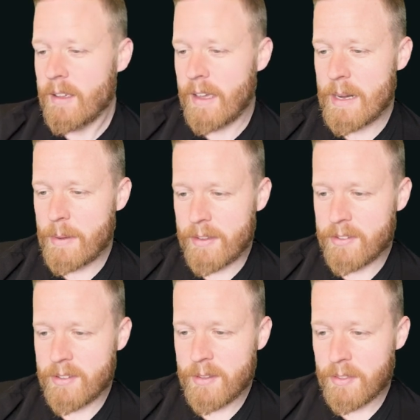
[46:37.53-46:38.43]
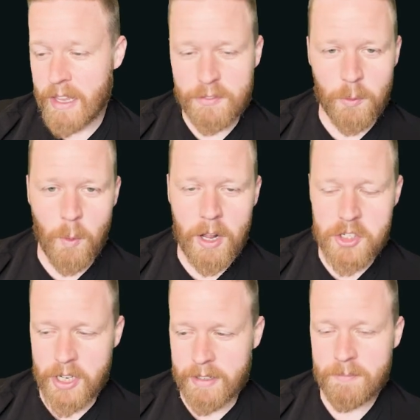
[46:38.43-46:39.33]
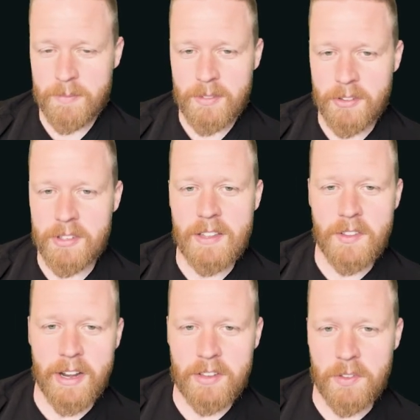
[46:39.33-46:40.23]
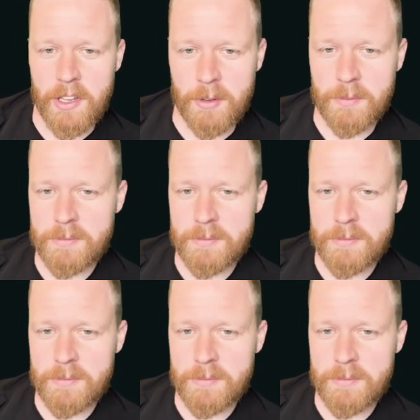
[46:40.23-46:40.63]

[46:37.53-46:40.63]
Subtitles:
Anyways, thanks for watching. See you in the next video.